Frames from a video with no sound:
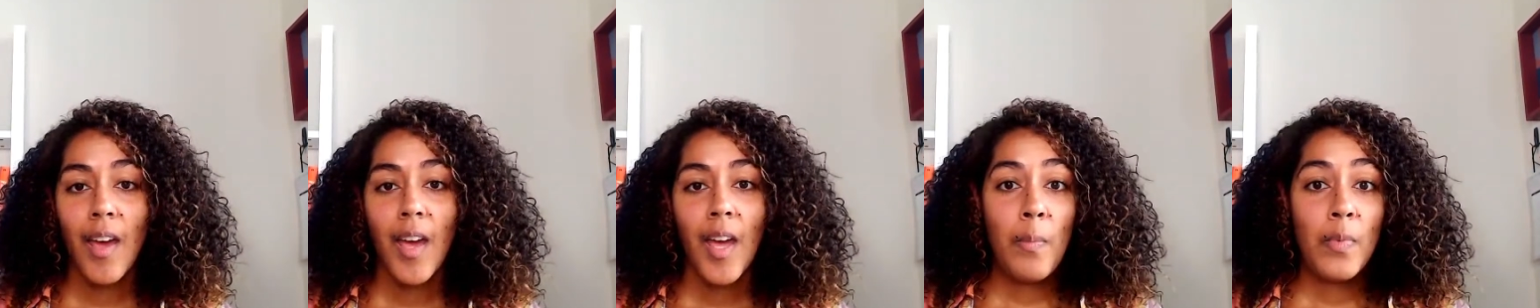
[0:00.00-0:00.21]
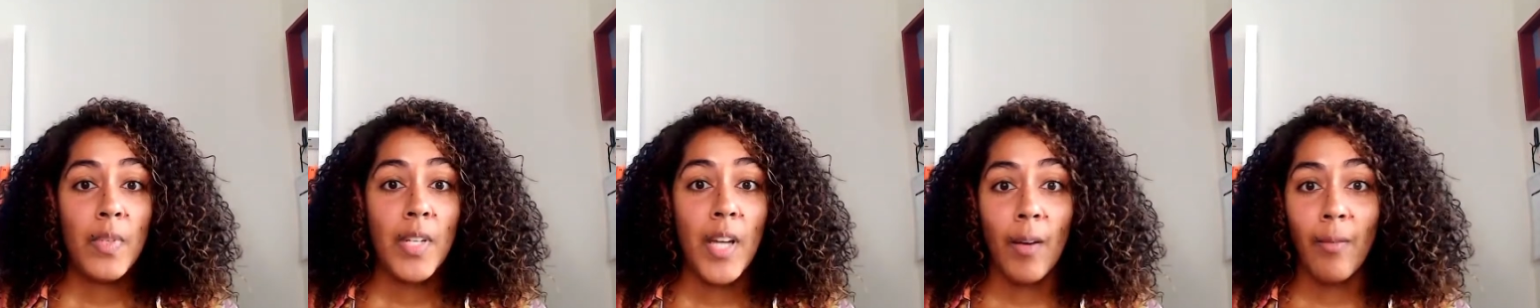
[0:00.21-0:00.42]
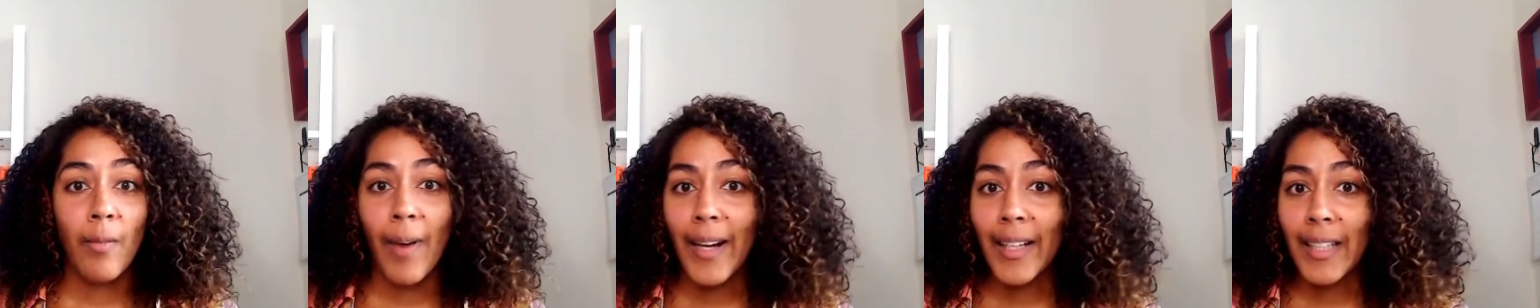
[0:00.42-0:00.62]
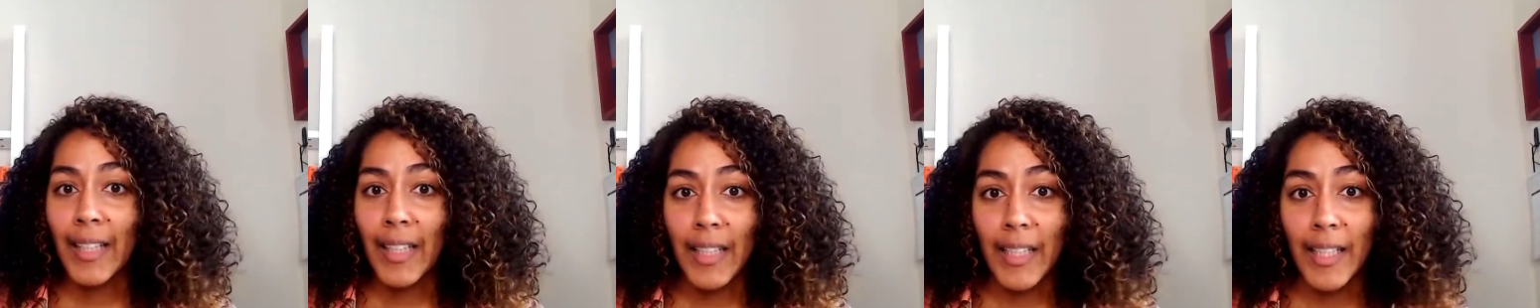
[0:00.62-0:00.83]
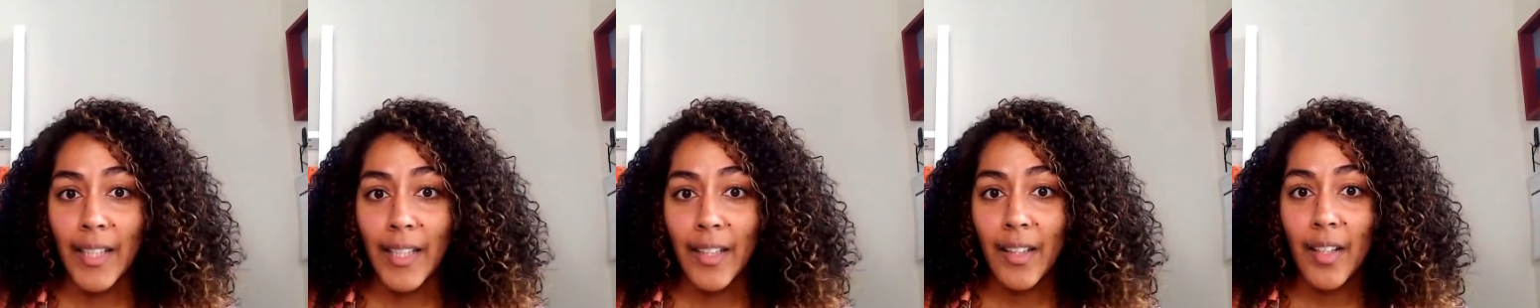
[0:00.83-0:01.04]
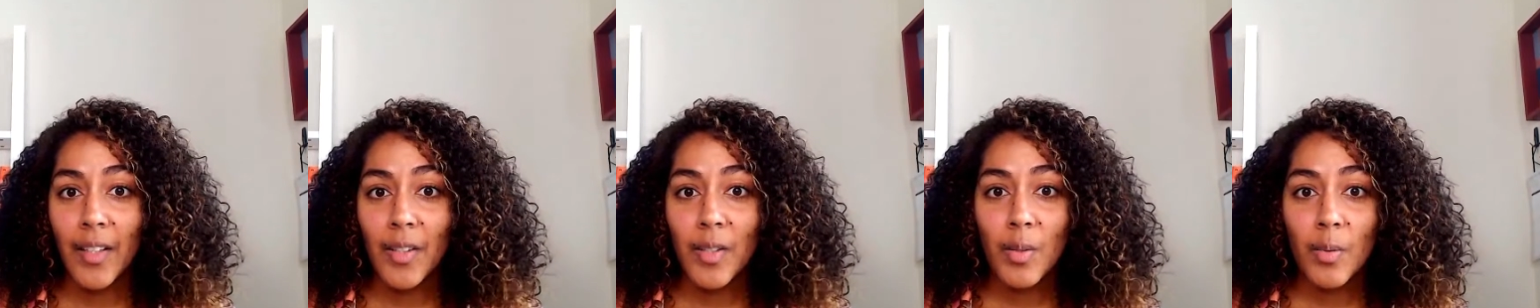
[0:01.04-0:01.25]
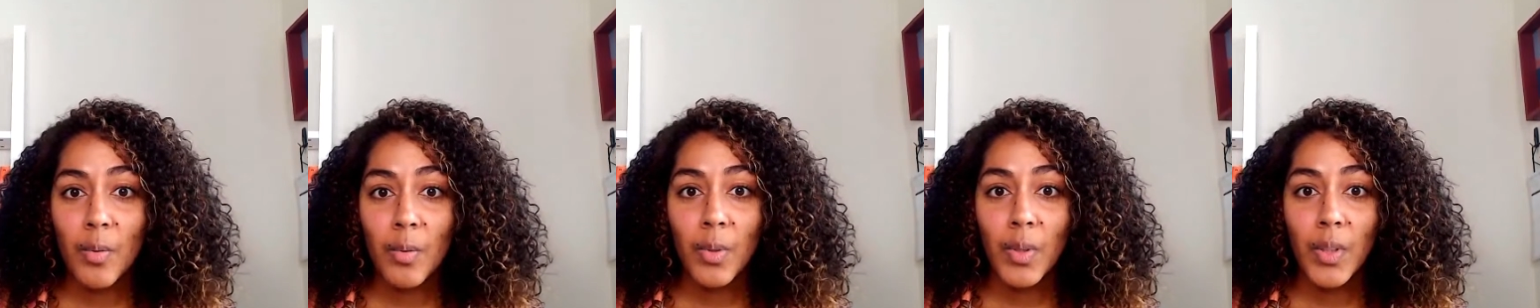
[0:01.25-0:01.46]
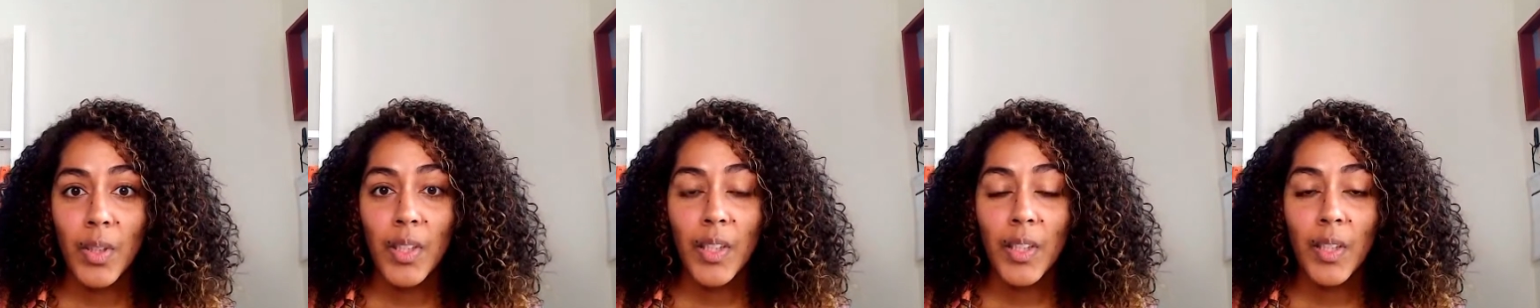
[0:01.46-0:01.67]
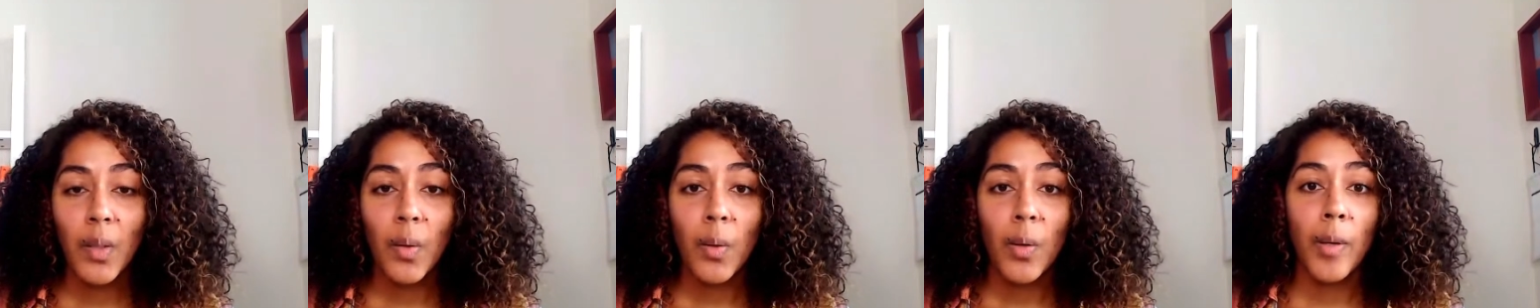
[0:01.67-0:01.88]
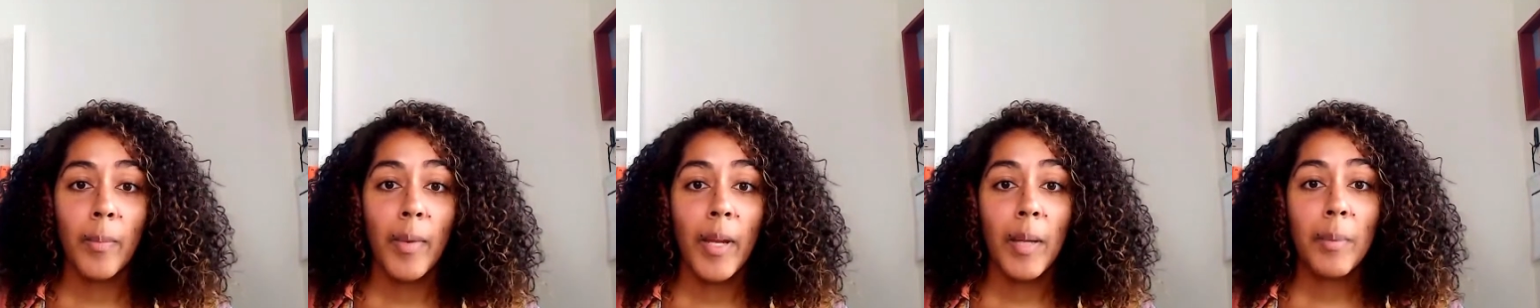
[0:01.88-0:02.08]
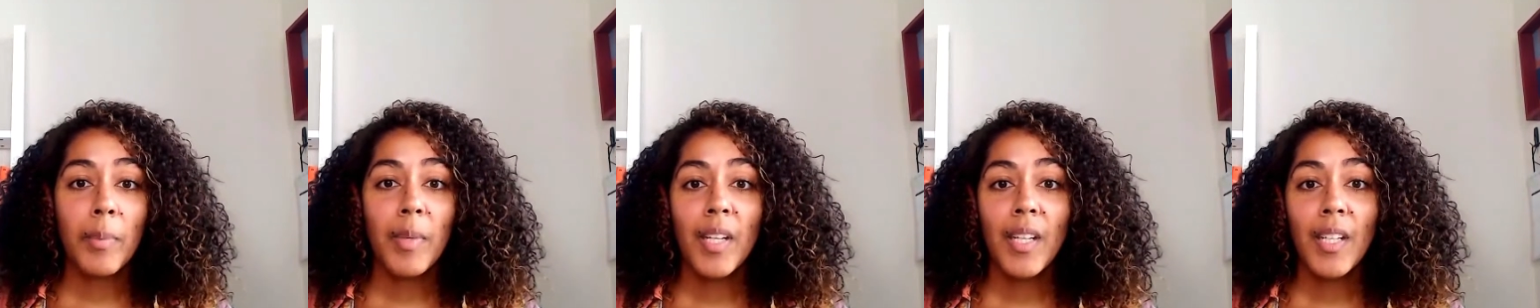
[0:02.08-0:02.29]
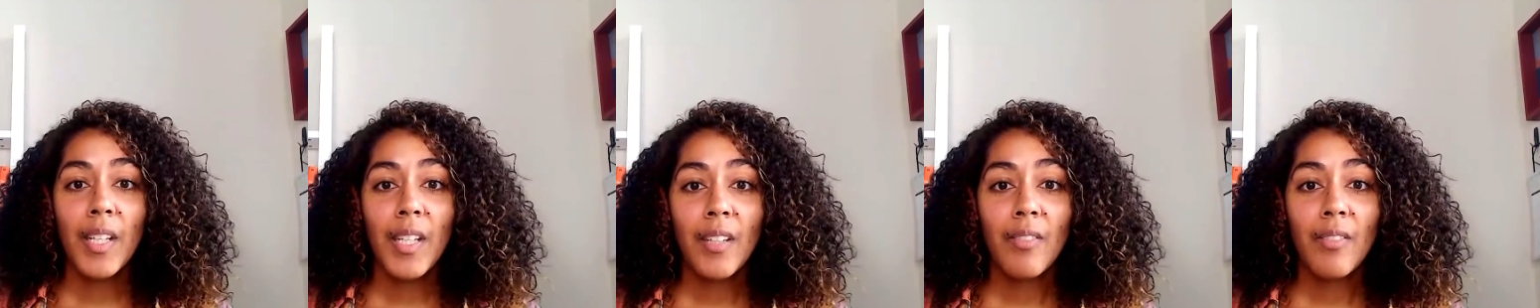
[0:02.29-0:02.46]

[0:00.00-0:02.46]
directly in the school, or maybe